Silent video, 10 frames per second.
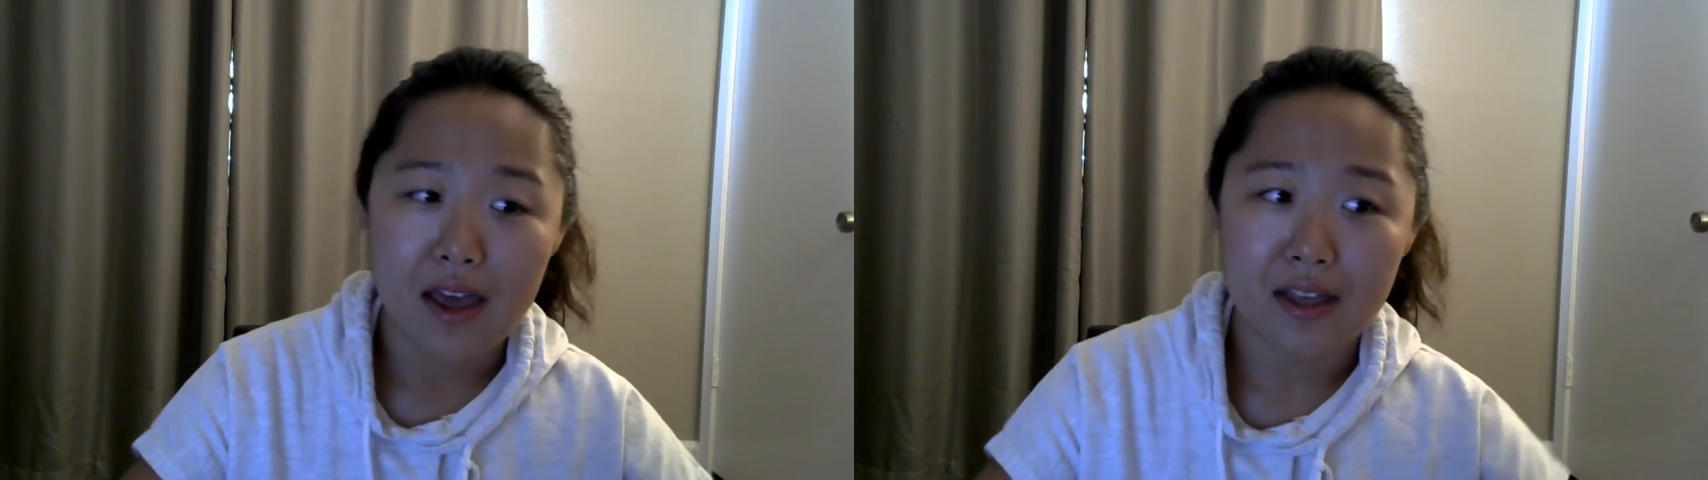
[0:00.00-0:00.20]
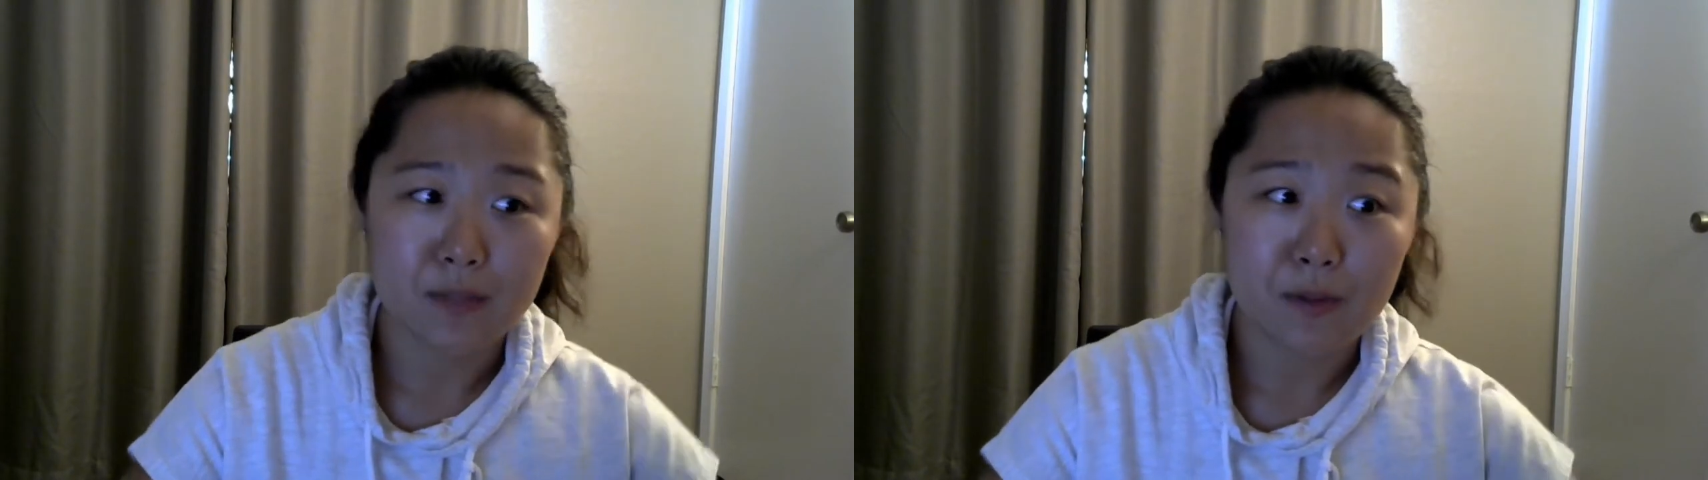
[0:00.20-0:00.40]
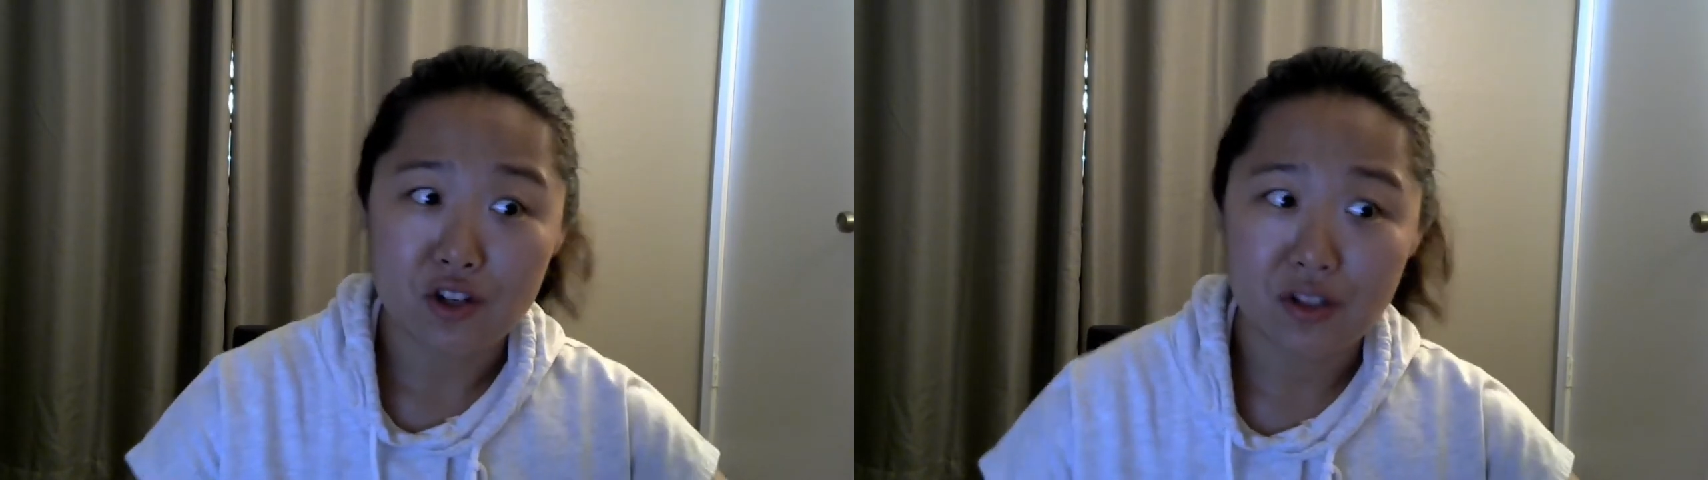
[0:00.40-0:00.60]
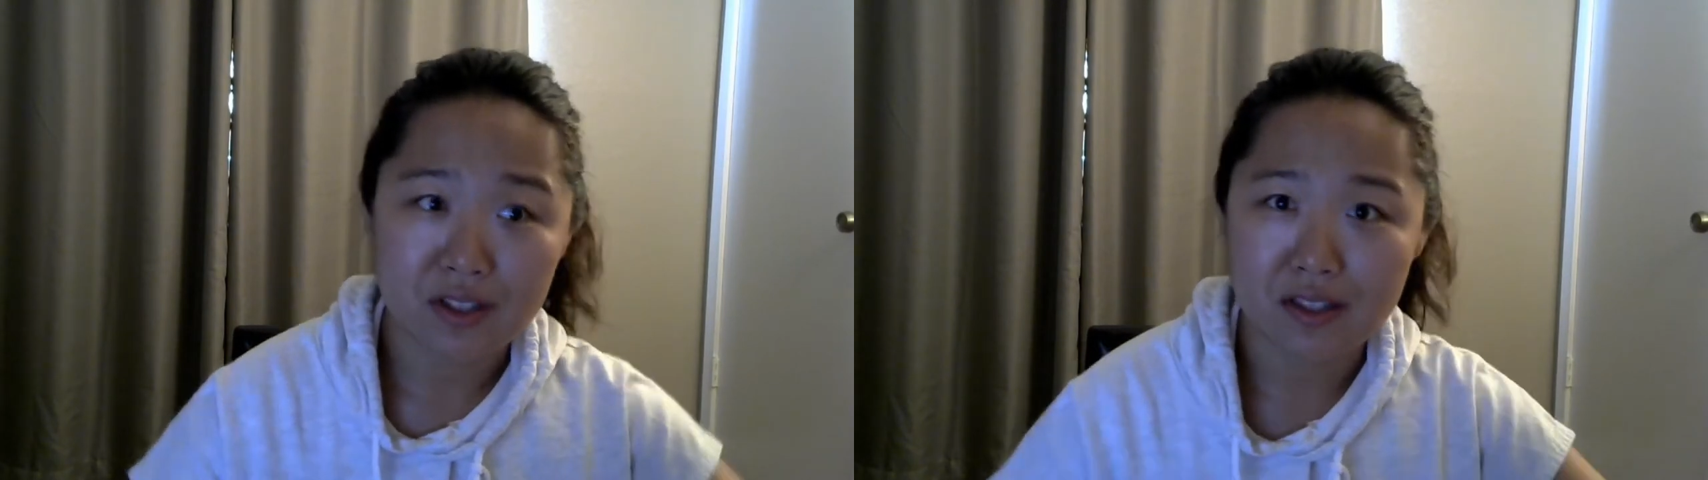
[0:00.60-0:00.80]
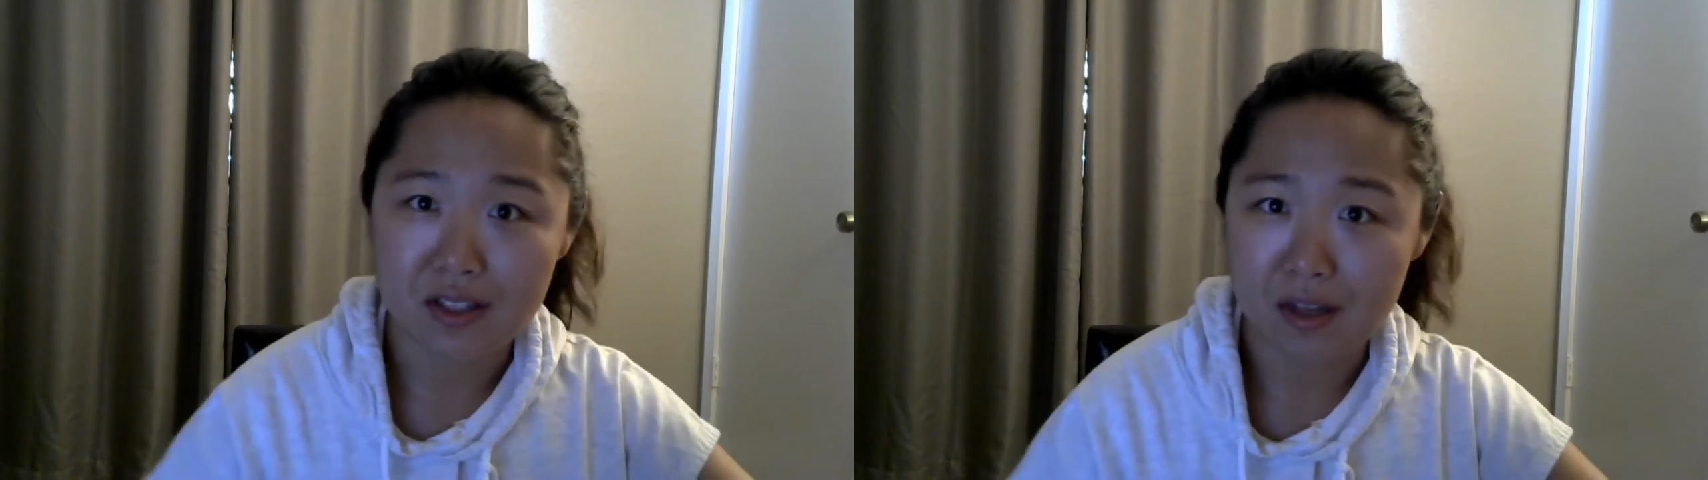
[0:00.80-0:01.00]
Especially in
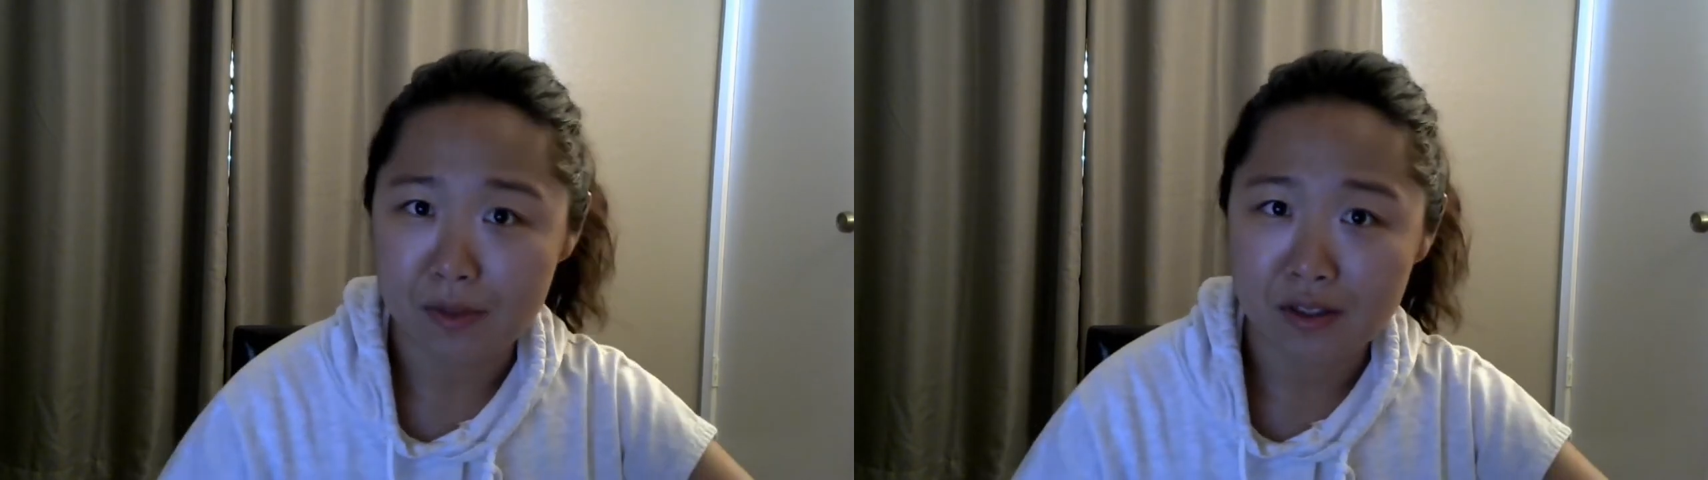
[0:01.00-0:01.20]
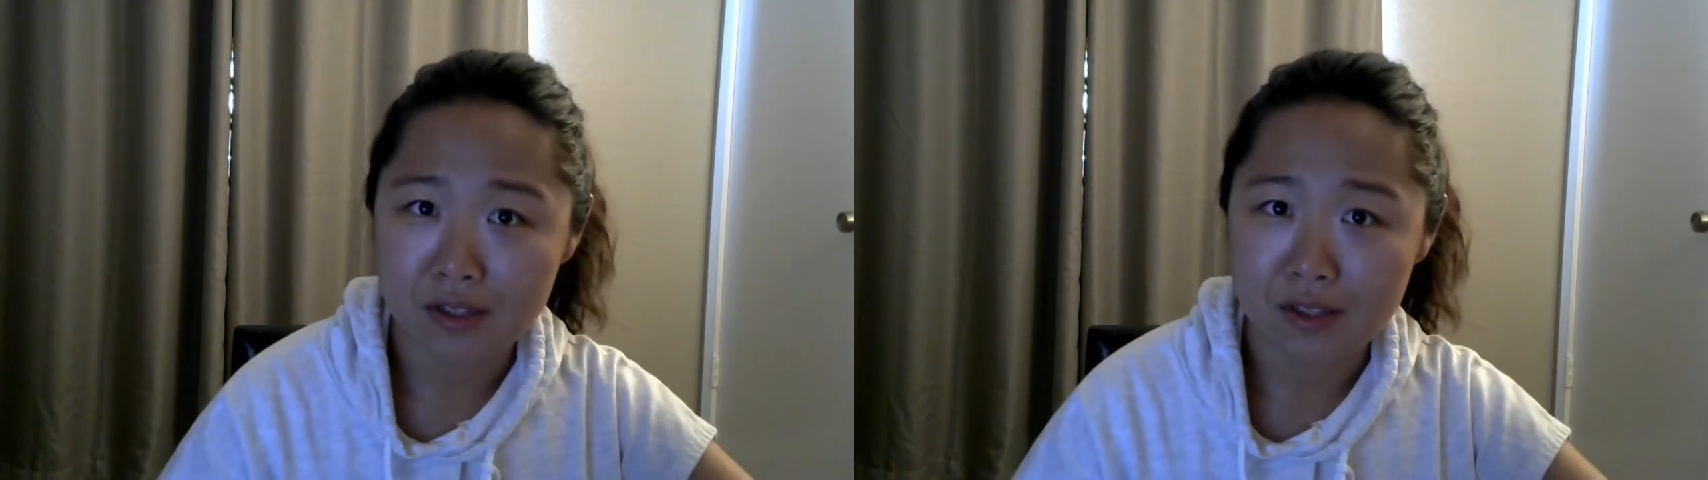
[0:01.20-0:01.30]
the summer,